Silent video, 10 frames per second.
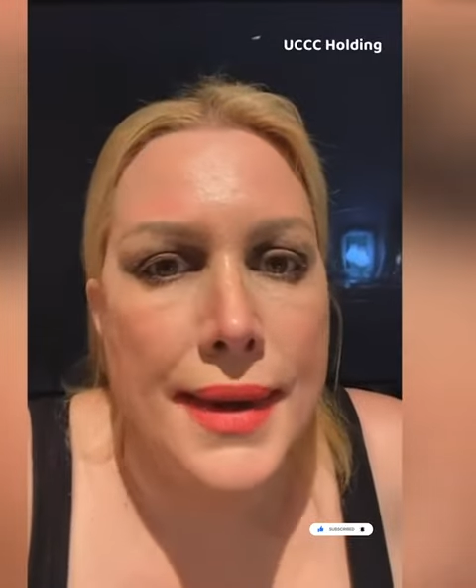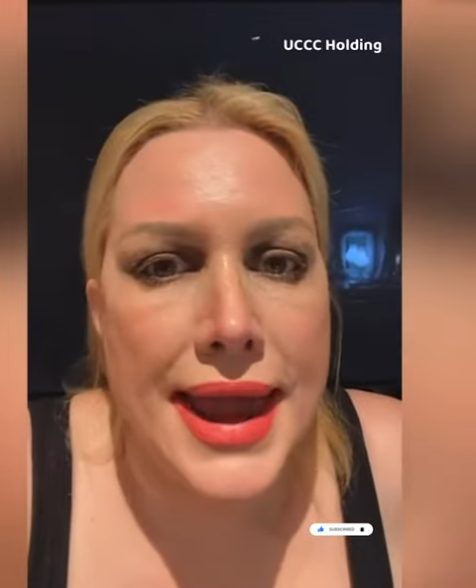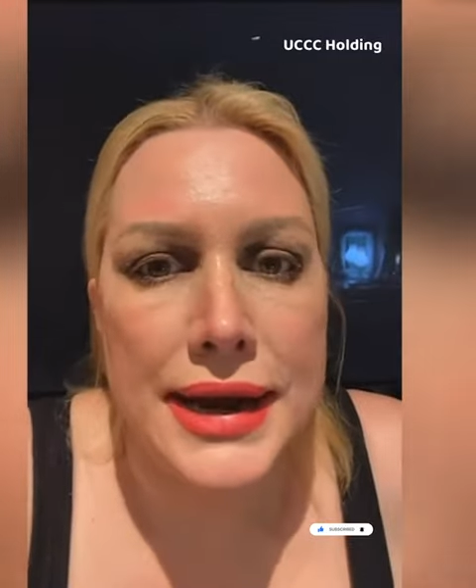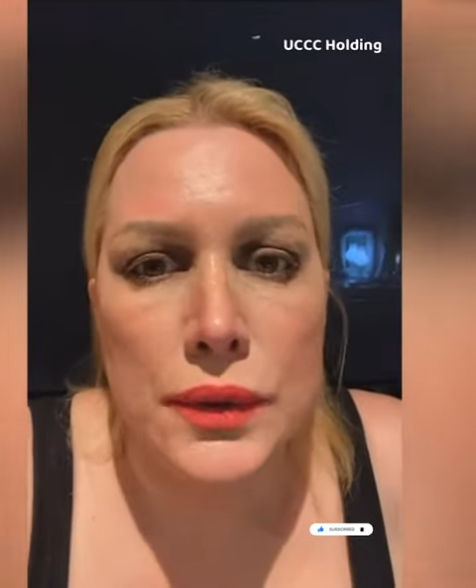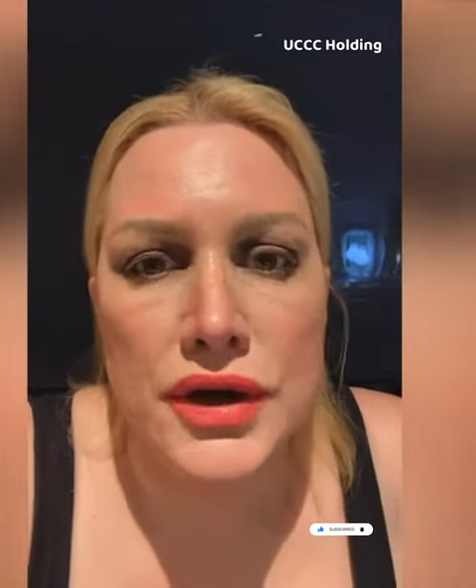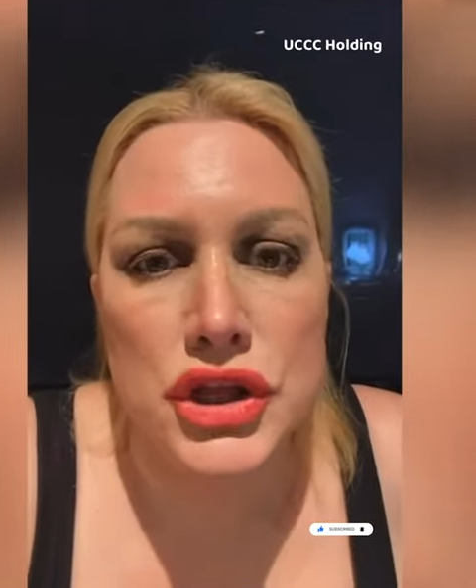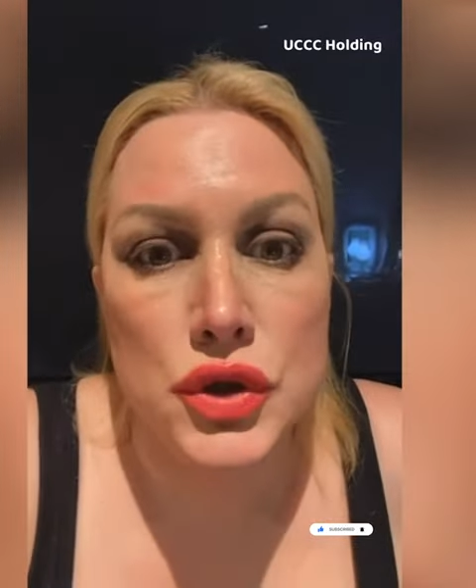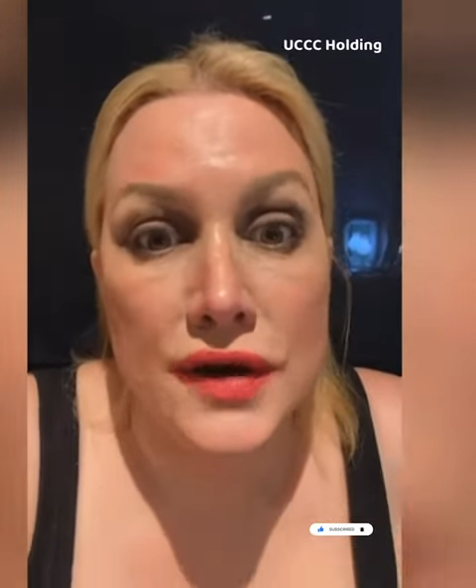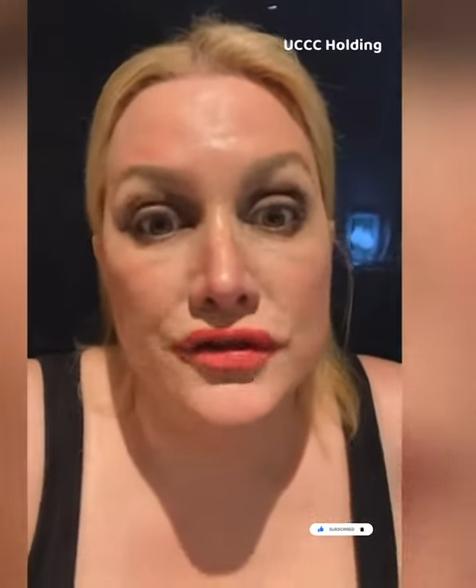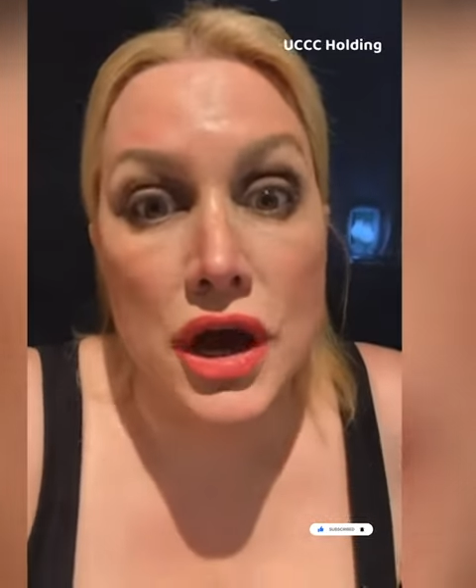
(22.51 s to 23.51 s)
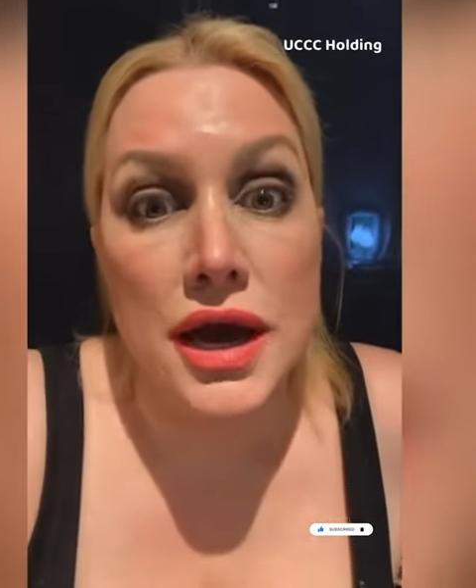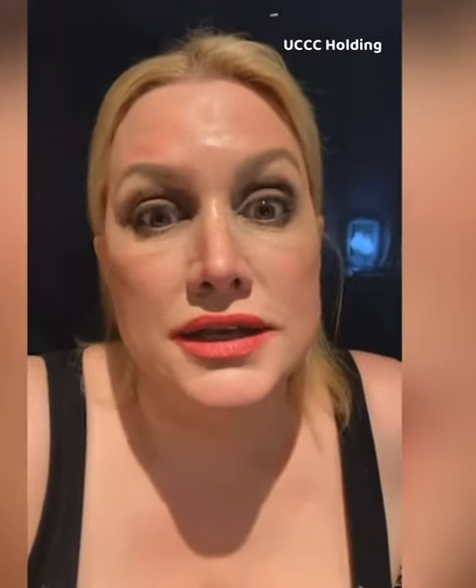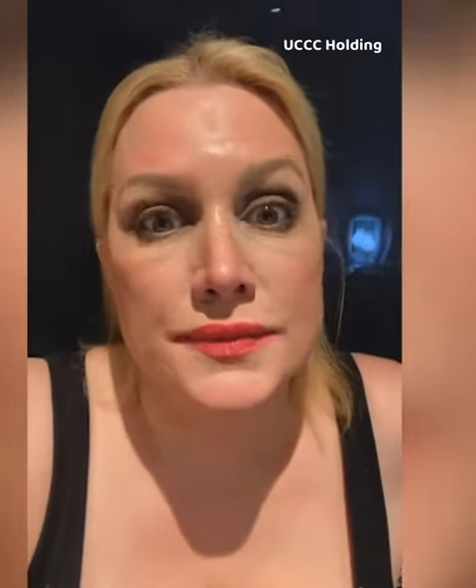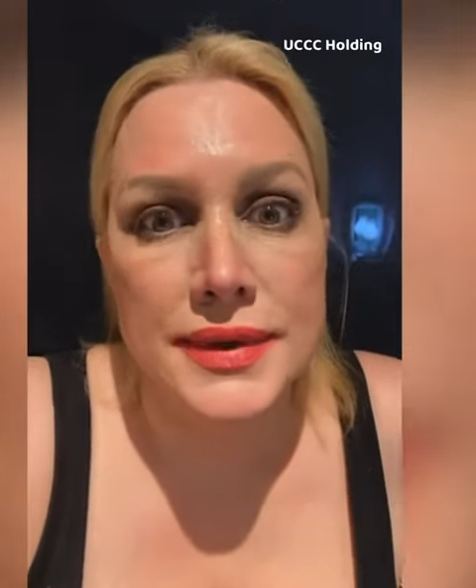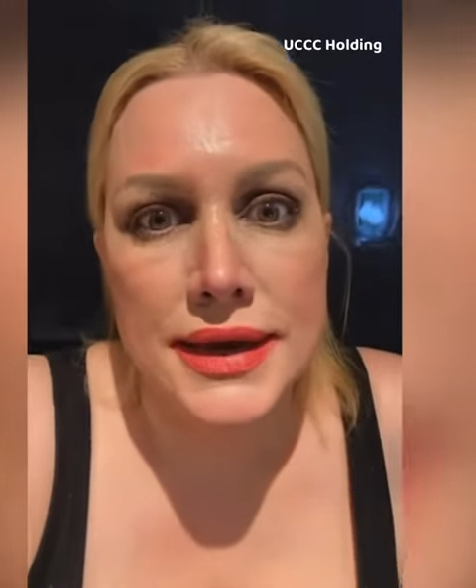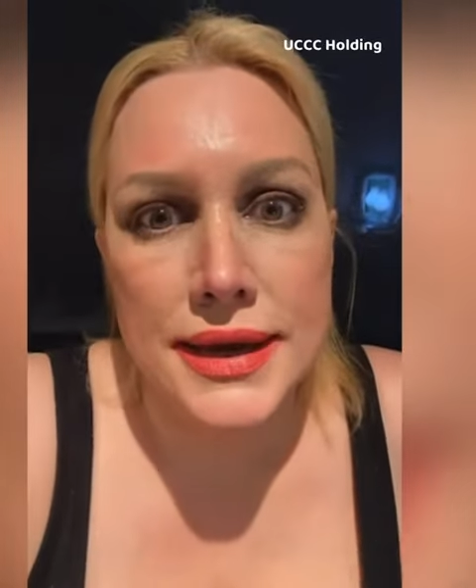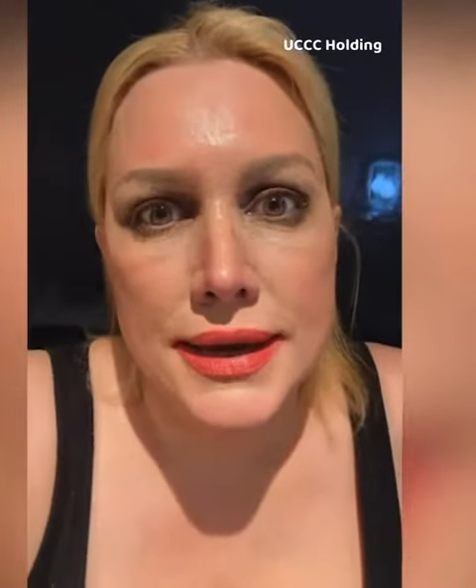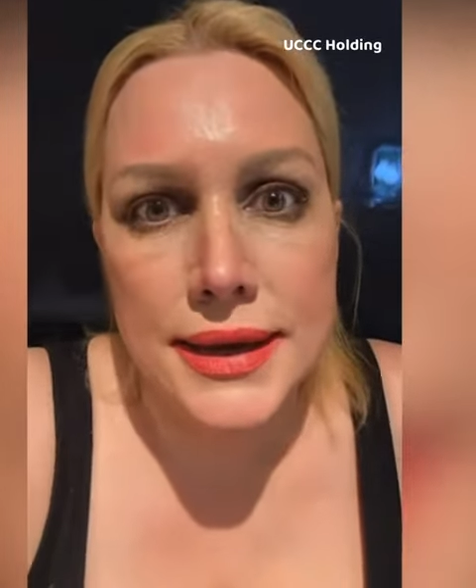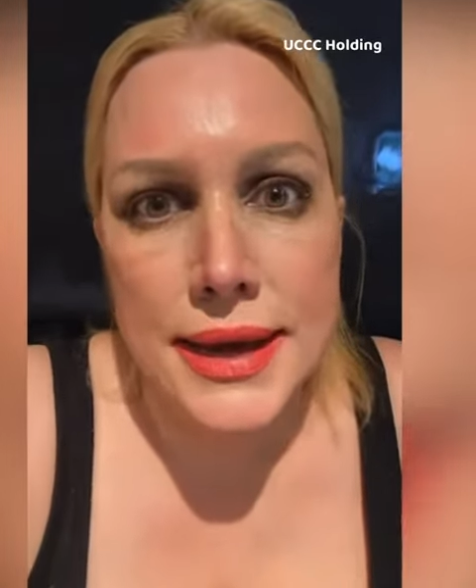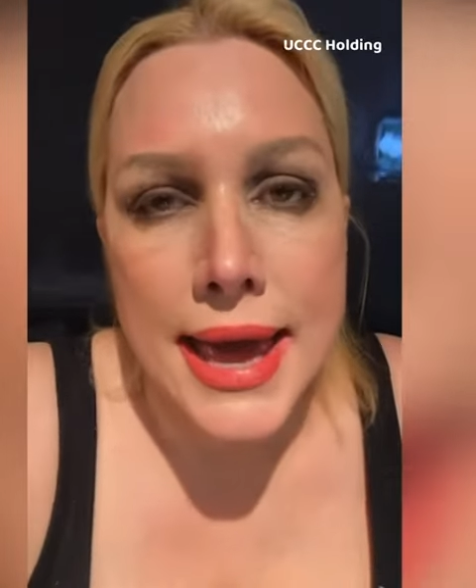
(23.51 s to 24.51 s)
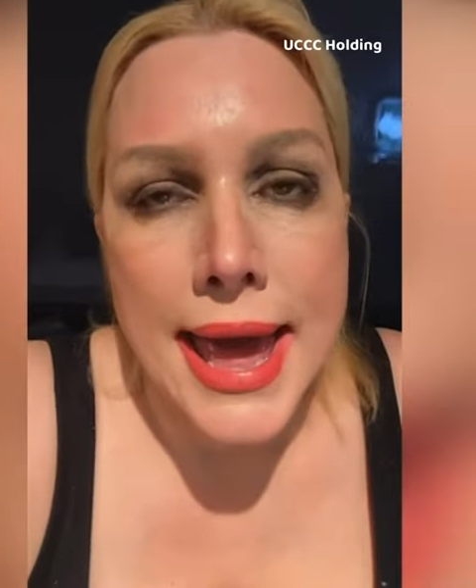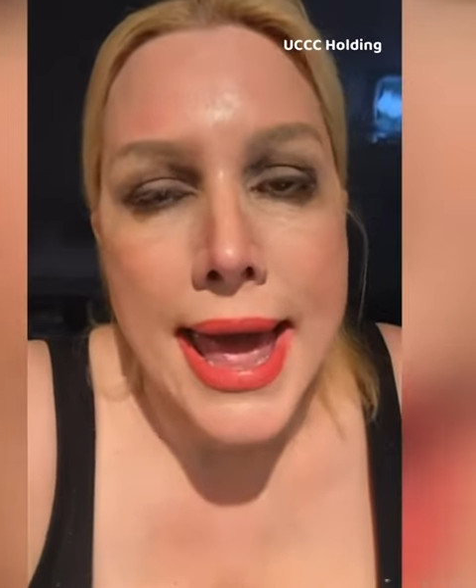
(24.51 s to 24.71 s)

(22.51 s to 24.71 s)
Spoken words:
any questions you have to ask me,